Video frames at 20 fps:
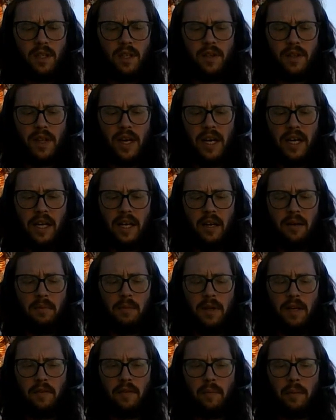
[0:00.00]
They can
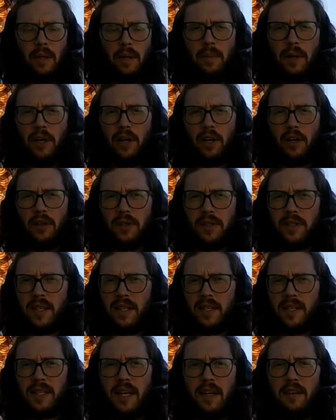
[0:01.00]
even be miracles
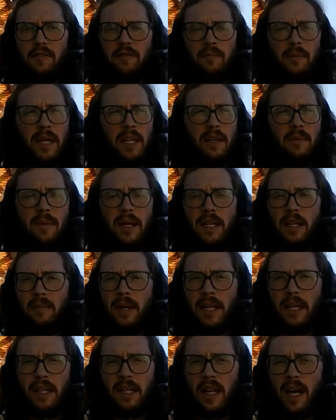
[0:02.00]
that save many, many,
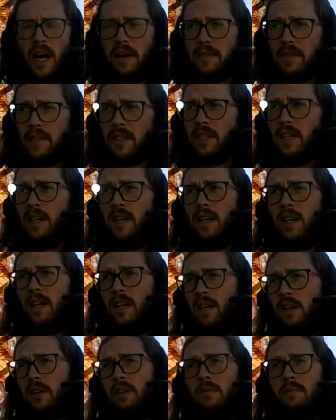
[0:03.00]
many lives.
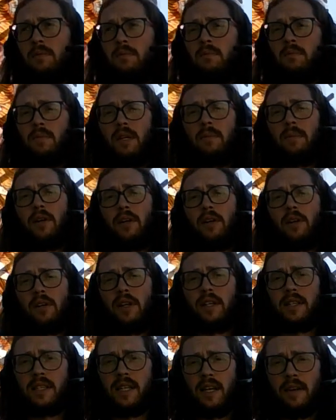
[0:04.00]
It could be a miracle
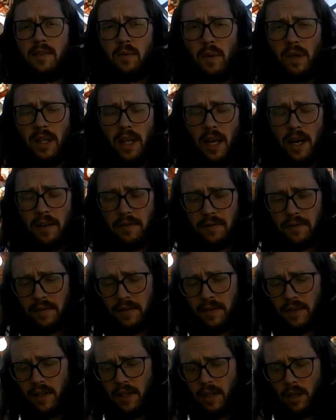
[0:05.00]
that saves one life.
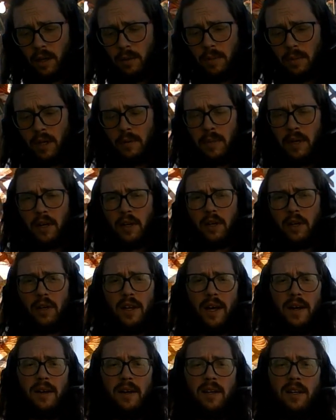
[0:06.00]
It could be a miracle
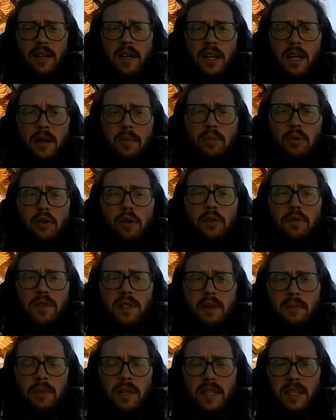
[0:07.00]
that improves
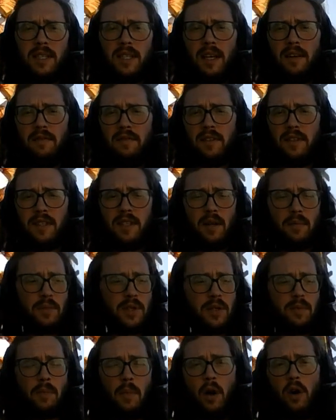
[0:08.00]
somebody's life in some
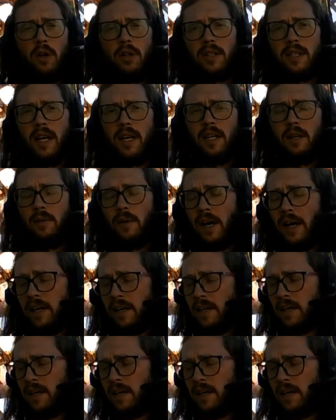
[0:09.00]
small, tiny way.